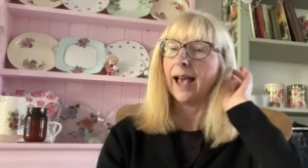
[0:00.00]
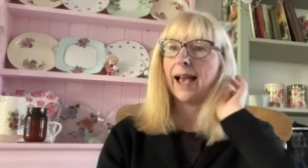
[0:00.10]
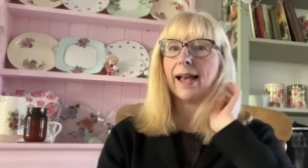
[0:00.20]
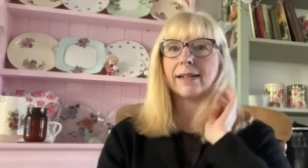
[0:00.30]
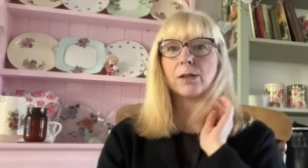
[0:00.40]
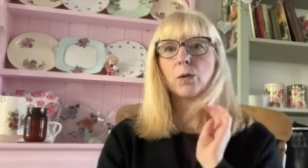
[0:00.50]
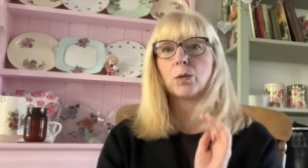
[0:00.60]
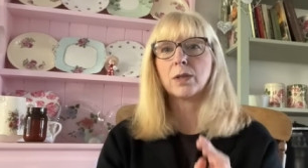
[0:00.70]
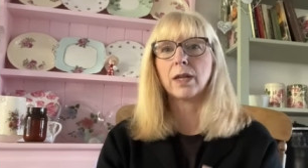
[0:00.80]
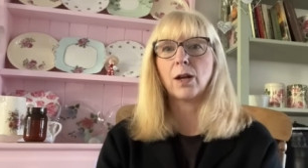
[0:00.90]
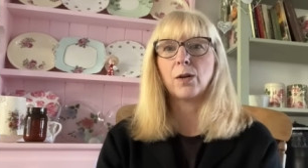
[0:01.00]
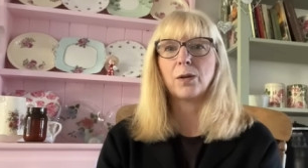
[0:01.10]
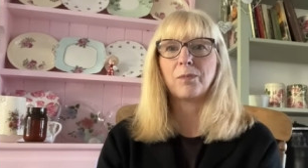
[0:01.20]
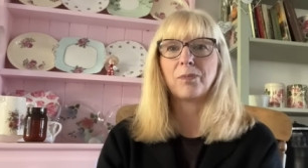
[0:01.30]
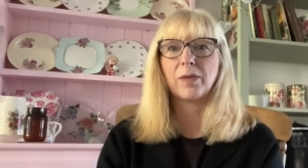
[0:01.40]
And
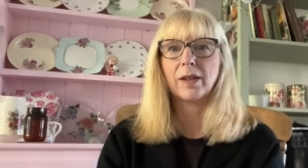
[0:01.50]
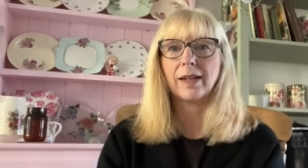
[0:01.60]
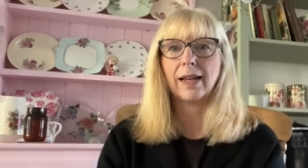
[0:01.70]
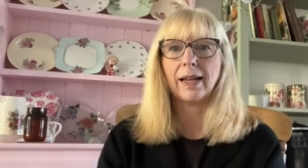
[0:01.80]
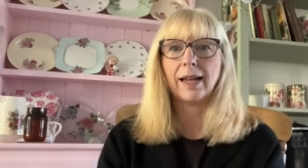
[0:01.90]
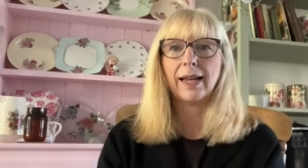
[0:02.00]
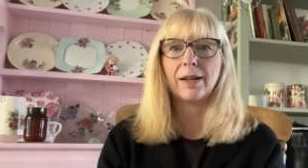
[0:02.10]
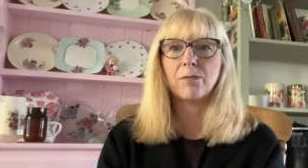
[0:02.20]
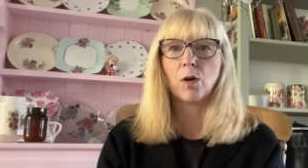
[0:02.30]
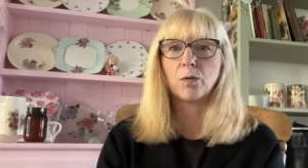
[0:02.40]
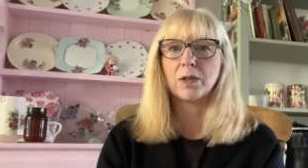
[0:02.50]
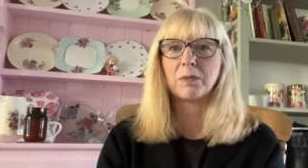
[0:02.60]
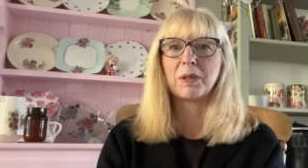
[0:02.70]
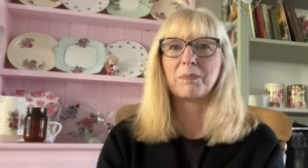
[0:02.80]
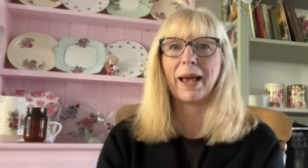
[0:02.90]
also it involves some
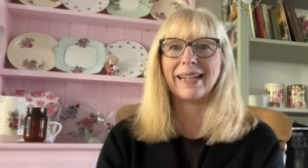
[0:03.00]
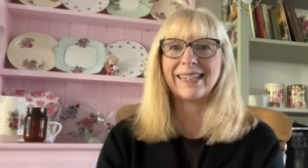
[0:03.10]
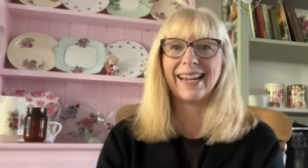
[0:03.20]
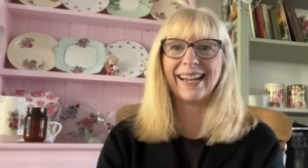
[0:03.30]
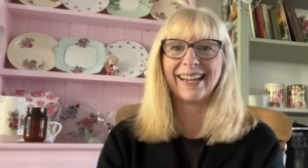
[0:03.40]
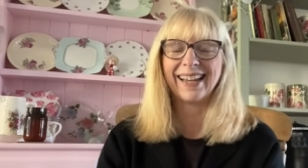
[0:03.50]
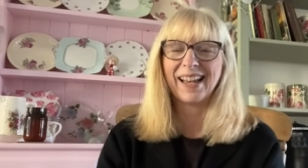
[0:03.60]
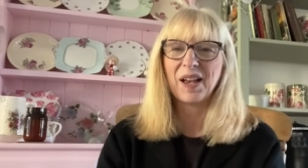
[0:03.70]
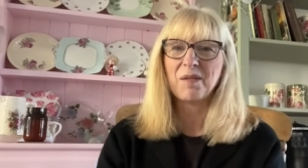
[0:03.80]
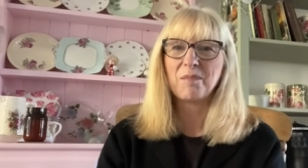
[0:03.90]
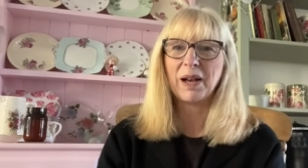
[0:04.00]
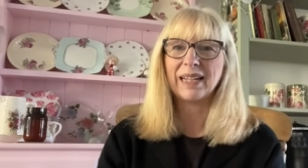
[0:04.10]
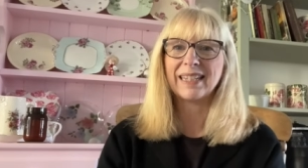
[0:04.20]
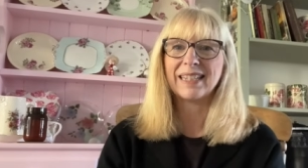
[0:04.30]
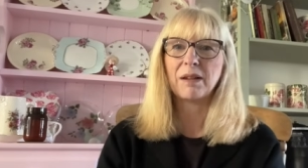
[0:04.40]
spending,
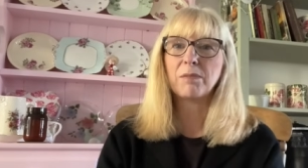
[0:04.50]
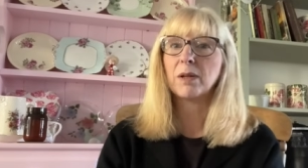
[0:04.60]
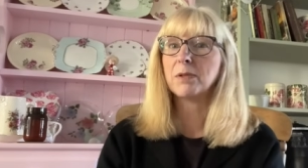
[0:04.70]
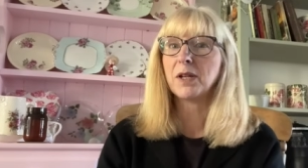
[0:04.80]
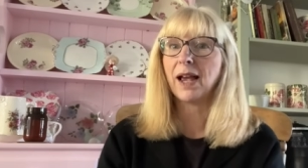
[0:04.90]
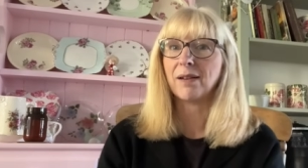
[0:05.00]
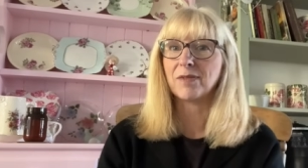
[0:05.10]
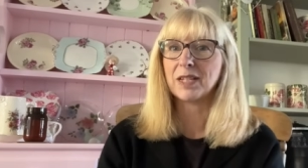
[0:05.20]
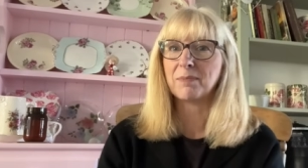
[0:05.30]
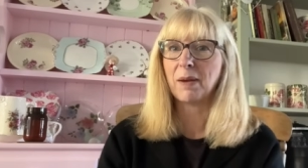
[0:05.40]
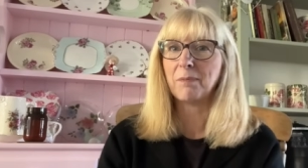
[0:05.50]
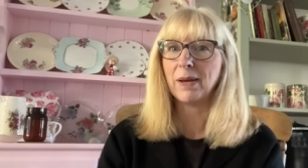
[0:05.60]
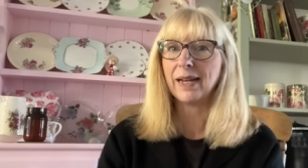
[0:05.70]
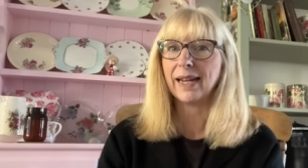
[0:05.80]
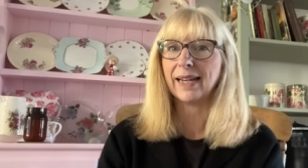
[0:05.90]
but sometimes you have to spend
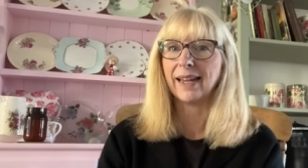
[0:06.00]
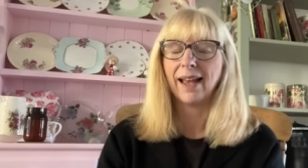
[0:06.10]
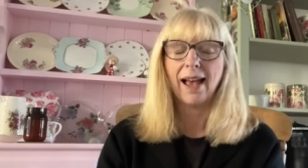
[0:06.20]
money.